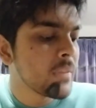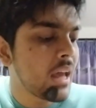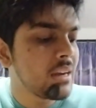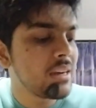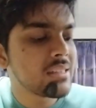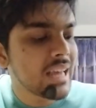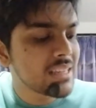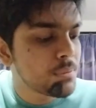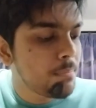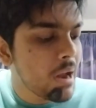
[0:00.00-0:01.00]
and gets
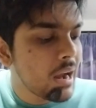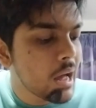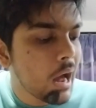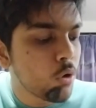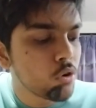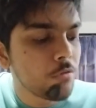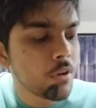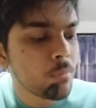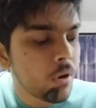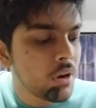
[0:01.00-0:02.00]
expelled out of
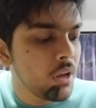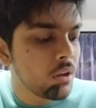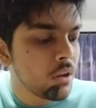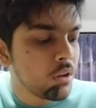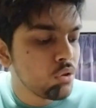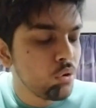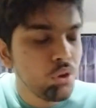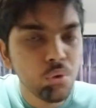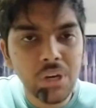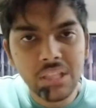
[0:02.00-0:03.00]
your body through
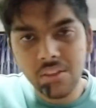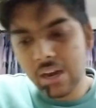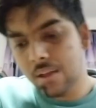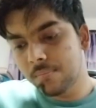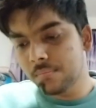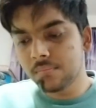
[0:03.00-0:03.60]
urethra.